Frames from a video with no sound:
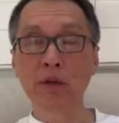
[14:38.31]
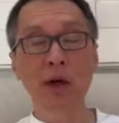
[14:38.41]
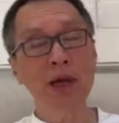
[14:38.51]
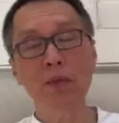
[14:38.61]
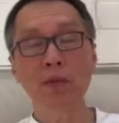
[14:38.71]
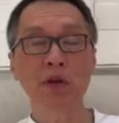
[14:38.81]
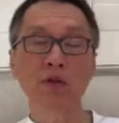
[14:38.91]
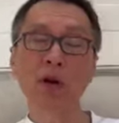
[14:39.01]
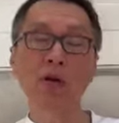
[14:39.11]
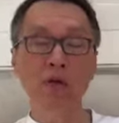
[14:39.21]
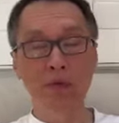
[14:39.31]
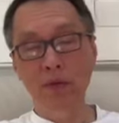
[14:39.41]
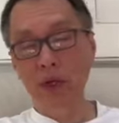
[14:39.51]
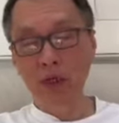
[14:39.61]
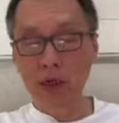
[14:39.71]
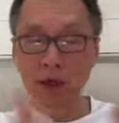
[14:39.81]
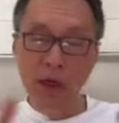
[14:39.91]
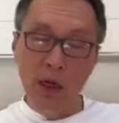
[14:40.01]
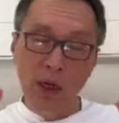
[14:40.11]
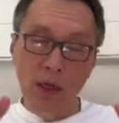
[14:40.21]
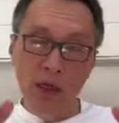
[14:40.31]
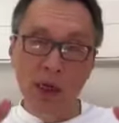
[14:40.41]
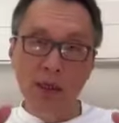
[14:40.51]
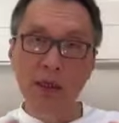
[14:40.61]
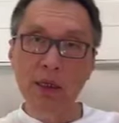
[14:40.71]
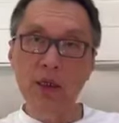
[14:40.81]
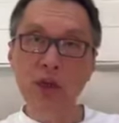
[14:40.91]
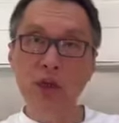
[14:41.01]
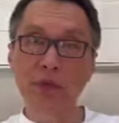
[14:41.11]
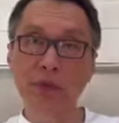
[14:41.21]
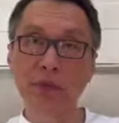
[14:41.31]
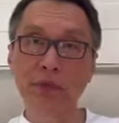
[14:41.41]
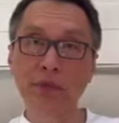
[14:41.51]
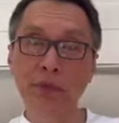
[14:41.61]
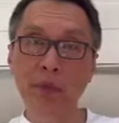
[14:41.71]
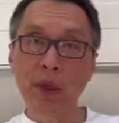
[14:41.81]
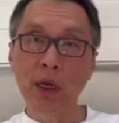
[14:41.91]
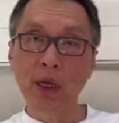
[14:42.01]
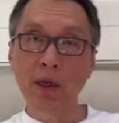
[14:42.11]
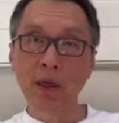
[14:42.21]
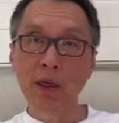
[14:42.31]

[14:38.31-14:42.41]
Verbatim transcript: Now, I can be wrong, but uh, there's the issue, okay?